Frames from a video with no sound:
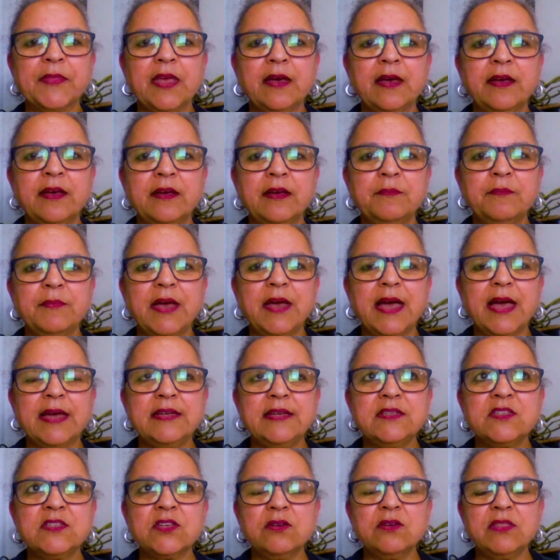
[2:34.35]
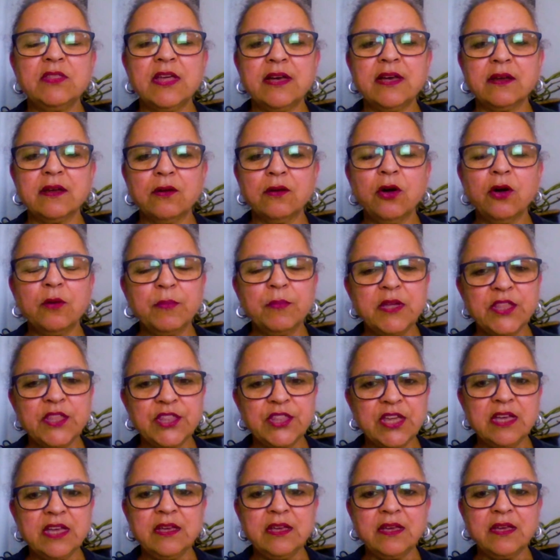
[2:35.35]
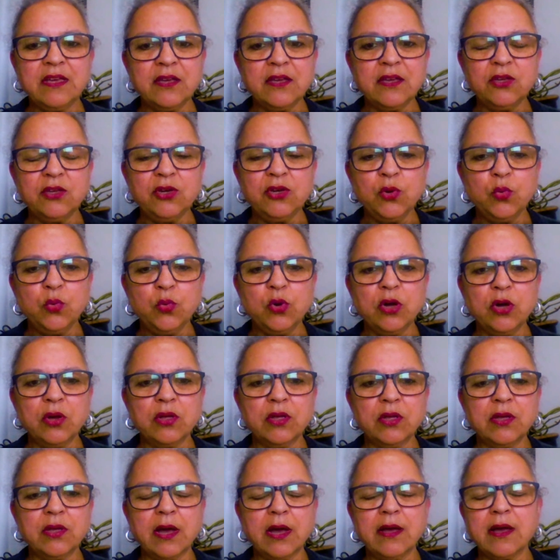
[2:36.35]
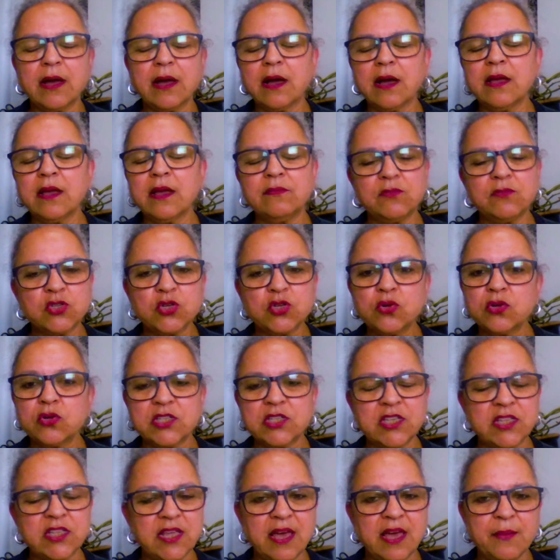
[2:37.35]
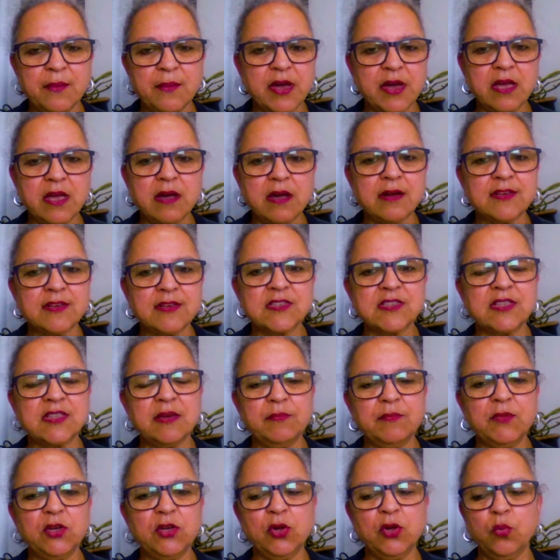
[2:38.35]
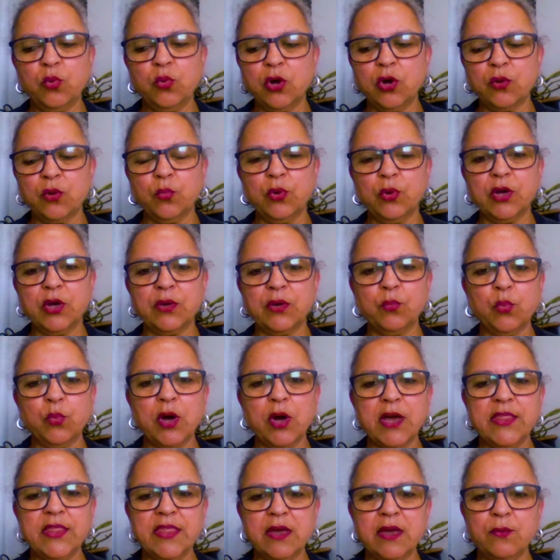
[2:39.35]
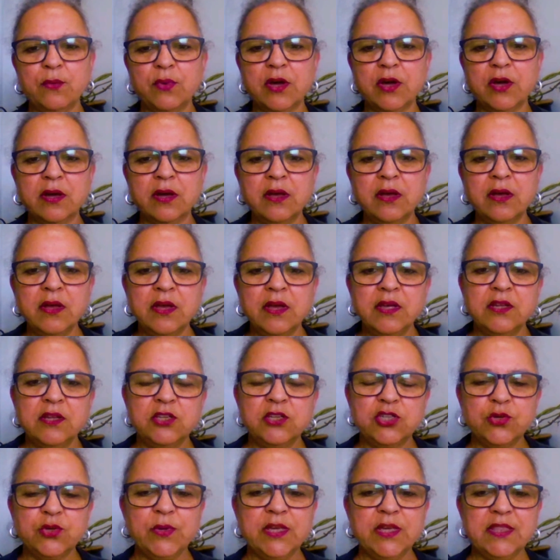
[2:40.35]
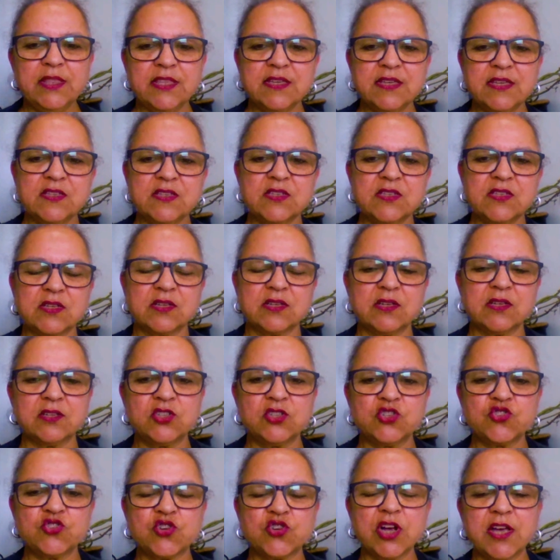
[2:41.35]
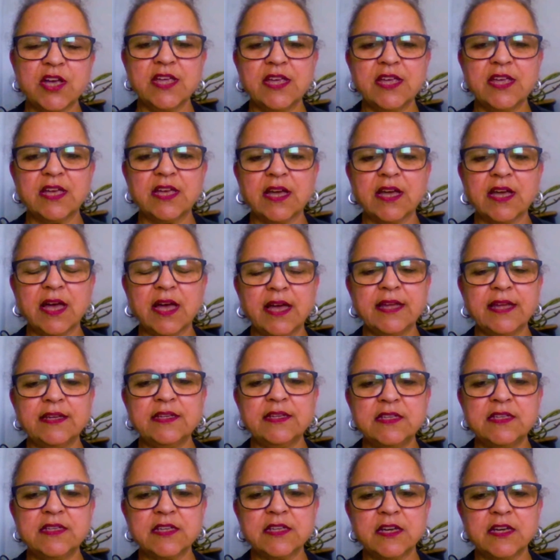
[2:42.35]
And so that got me thinking, what I talked to them, I asked them, why they were doing this strike, and